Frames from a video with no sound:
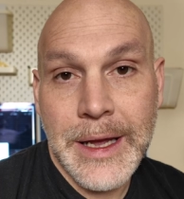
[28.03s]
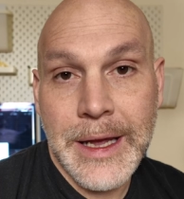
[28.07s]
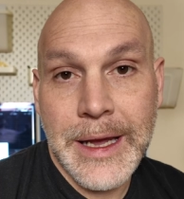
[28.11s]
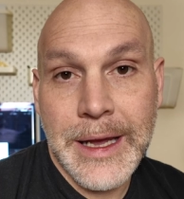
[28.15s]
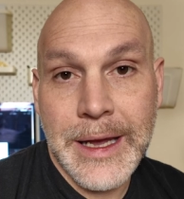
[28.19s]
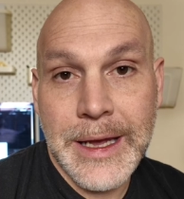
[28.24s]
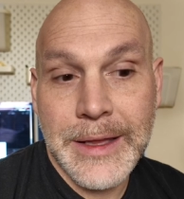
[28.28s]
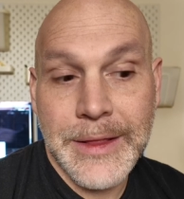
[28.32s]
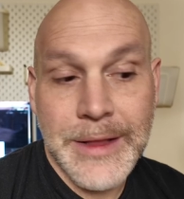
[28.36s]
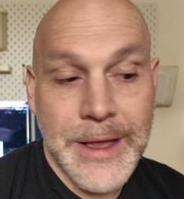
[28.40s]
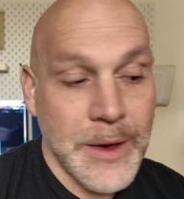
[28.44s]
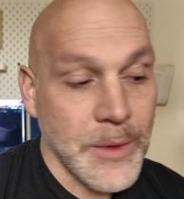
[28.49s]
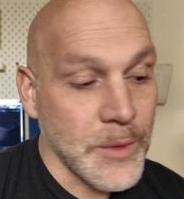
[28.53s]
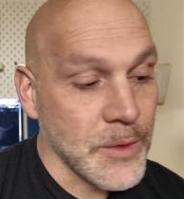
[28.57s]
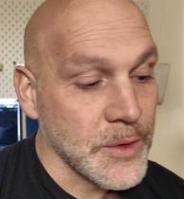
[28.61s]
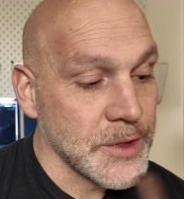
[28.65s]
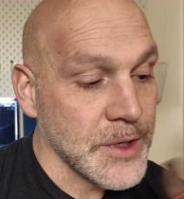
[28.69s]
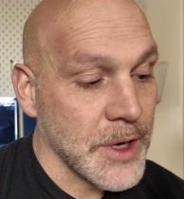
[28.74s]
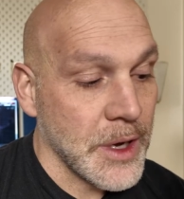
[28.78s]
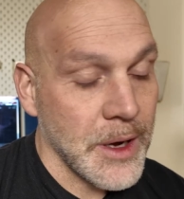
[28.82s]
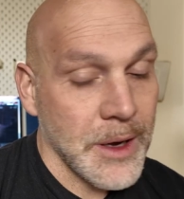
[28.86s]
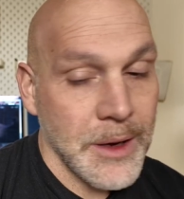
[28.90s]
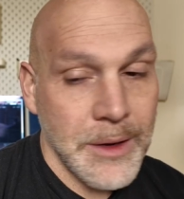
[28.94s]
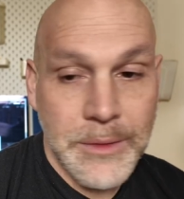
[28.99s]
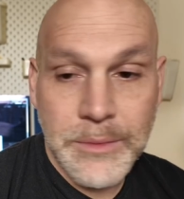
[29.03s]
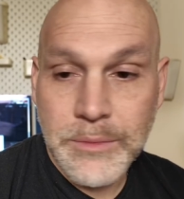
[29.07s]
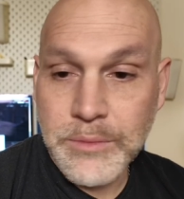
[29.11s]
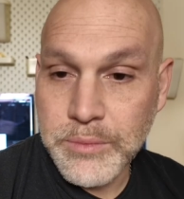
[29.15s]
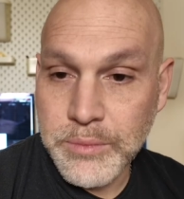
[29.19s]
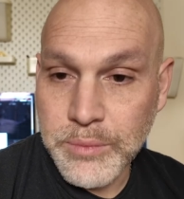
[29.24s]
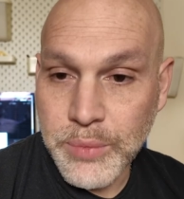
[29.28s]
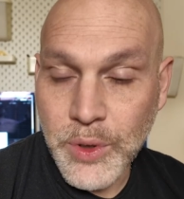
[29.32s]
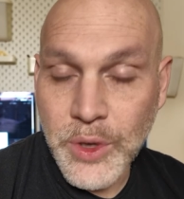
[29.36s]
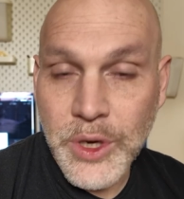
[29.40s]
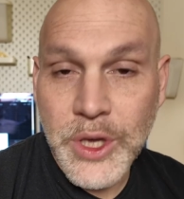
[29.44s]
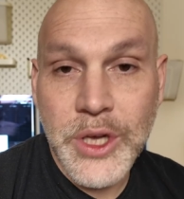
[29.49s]
And that was a
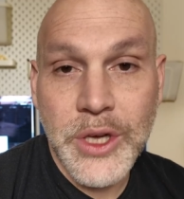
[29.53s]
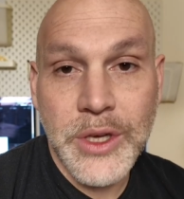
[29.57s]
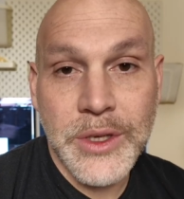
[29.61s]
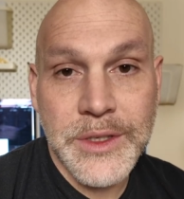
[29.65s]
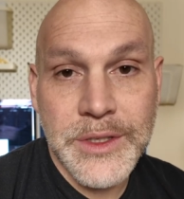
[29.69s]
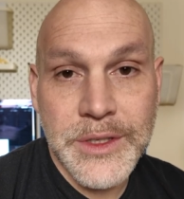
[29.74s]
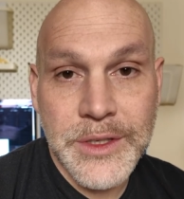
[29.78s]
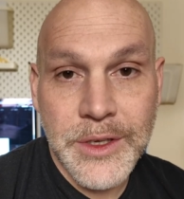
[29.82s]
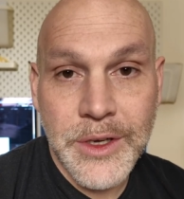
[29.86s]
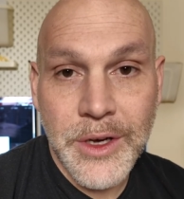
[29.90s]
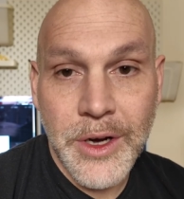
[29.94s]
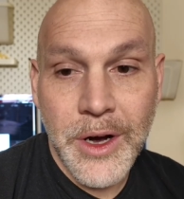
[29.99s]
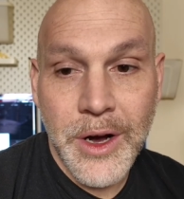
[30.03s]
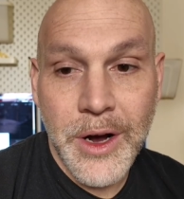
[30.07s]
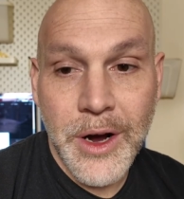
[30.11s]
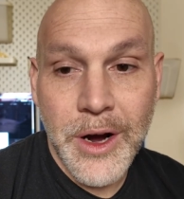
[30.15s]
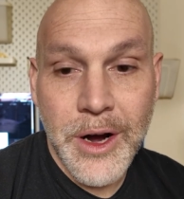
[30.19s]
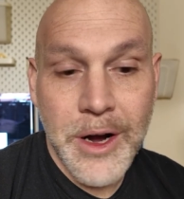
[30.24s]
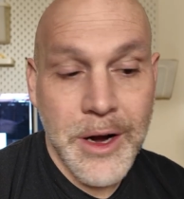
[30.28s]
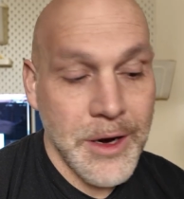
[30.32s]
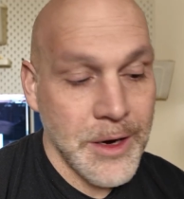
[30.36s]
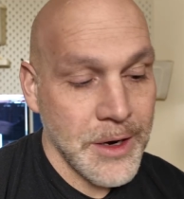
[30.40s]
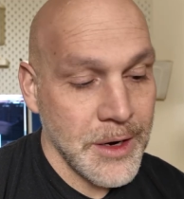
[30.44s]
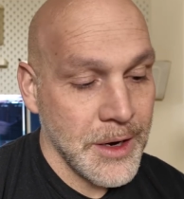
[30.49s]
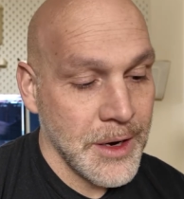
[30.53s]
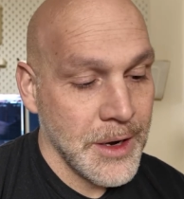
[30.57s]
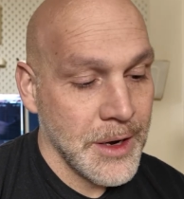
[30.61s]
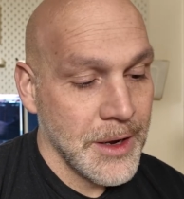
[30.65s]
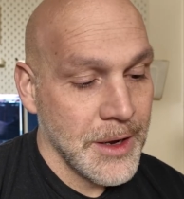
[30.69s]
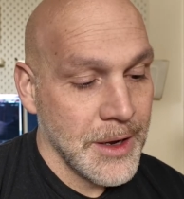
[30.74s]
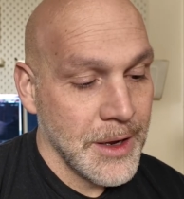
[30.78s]
pretty good cigar.